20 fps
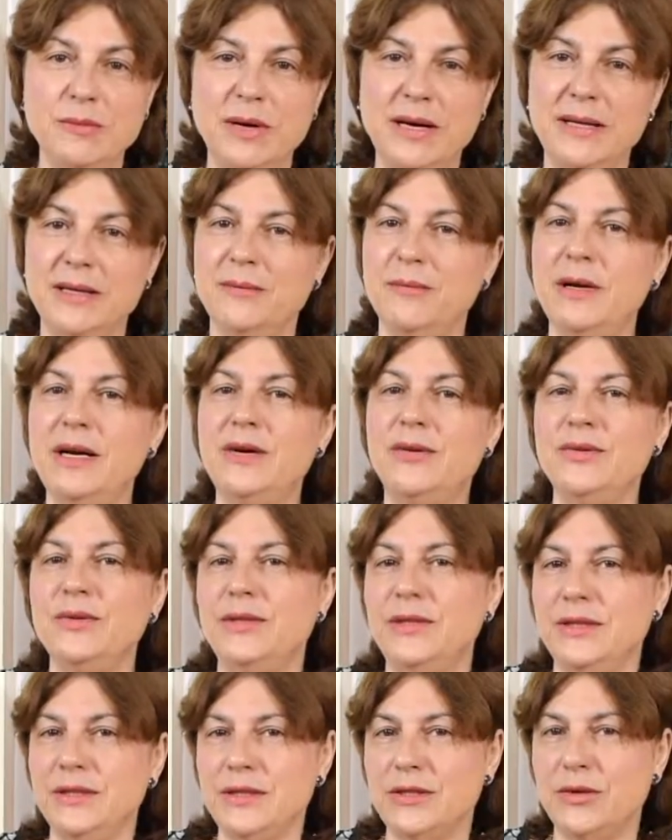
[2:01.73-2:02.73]
by the
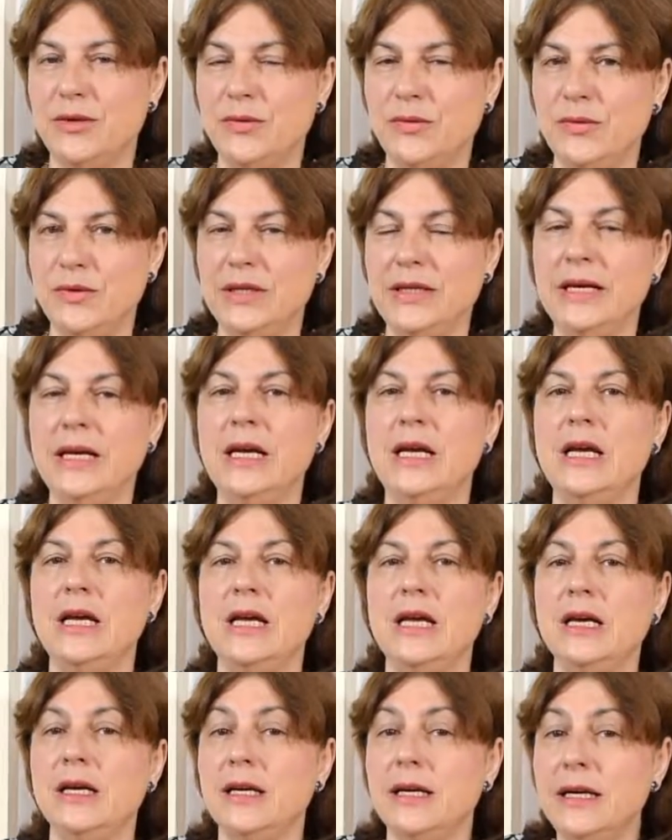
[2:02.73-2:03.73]
mountains of the
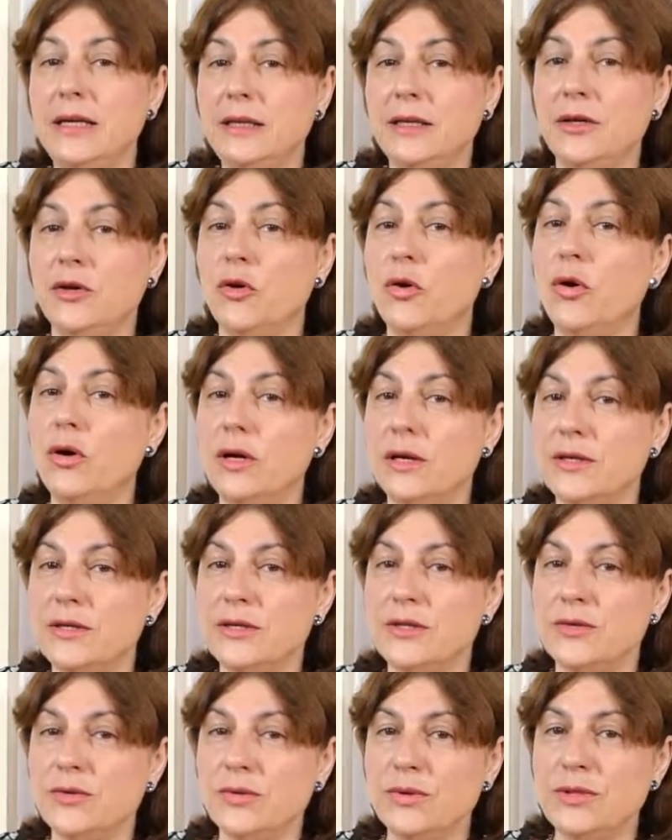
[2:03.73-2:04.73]
Greater
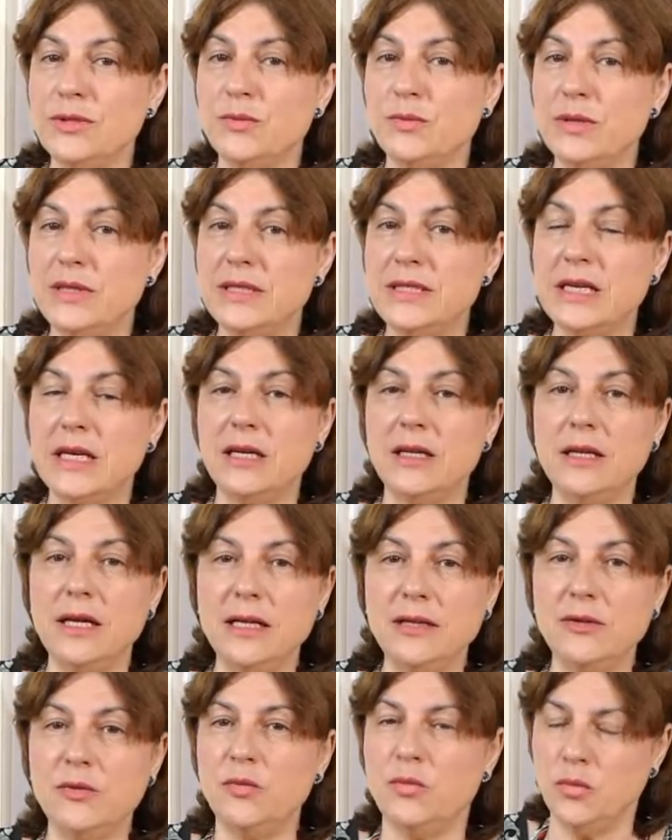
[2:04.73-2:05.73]
Caucasus with a
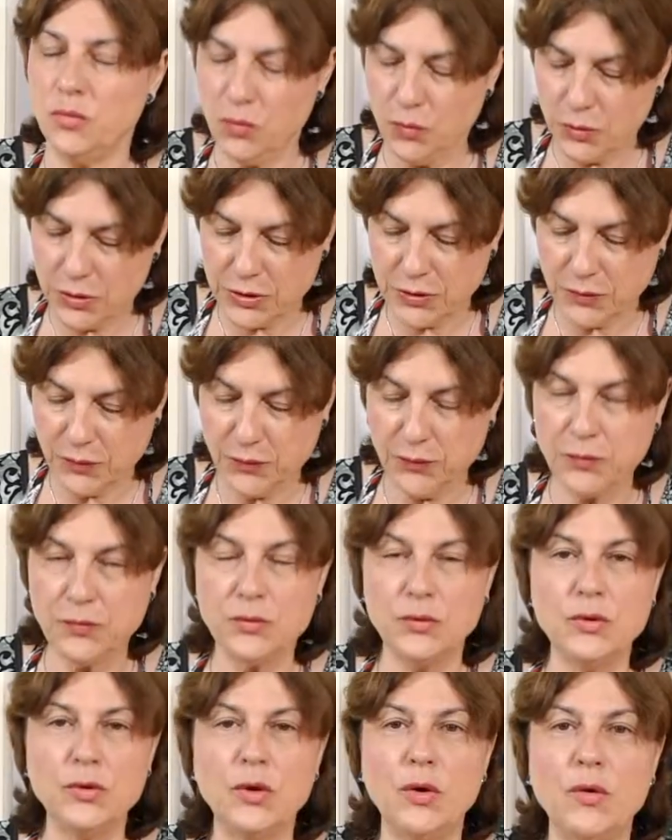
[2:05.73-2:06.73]
lot of woods
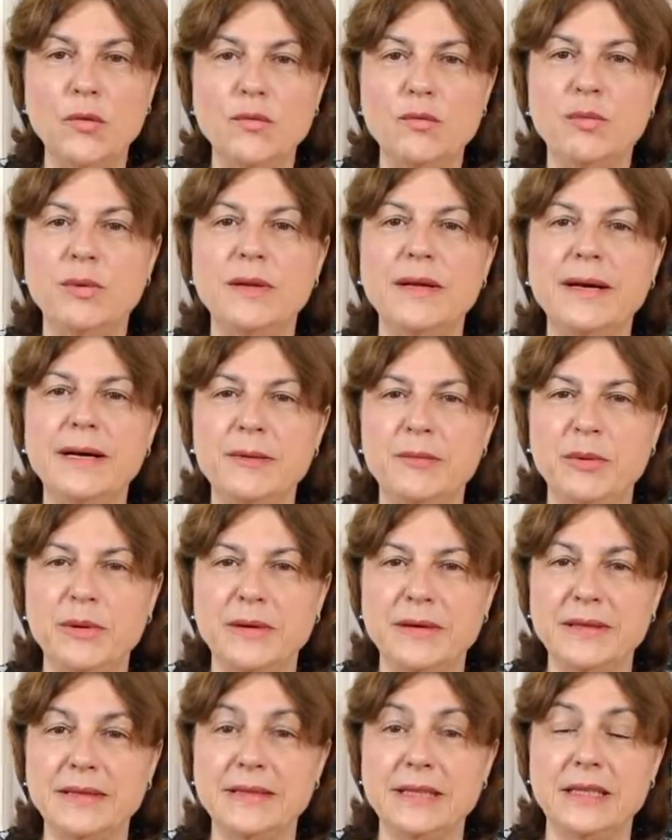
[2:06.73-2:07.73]
full of
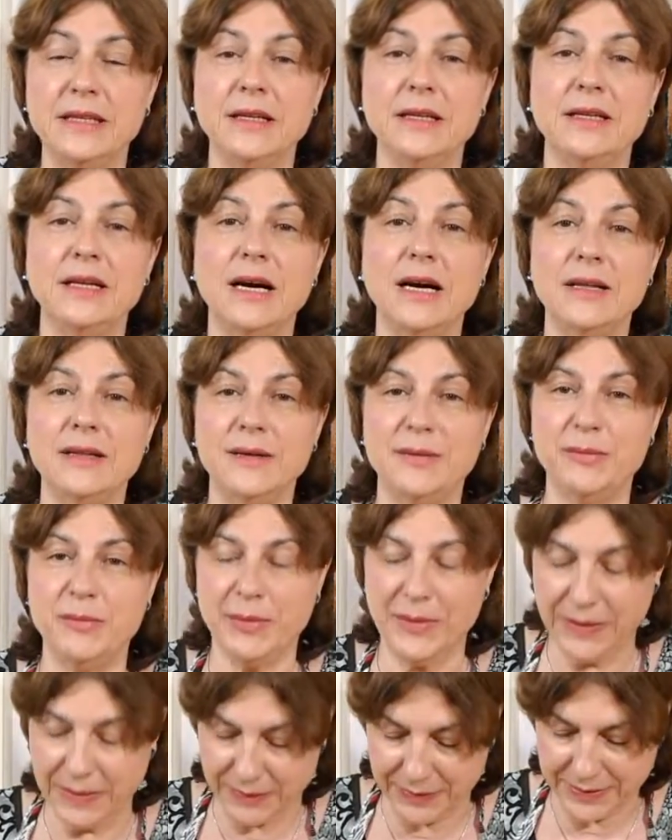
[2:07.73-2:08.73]
blackberries and other
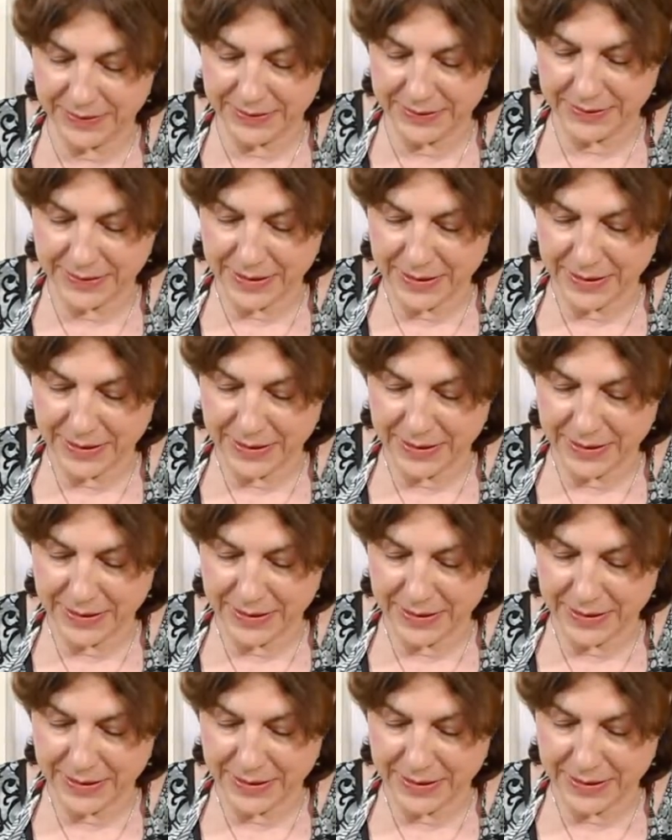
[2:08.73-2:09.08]
berries.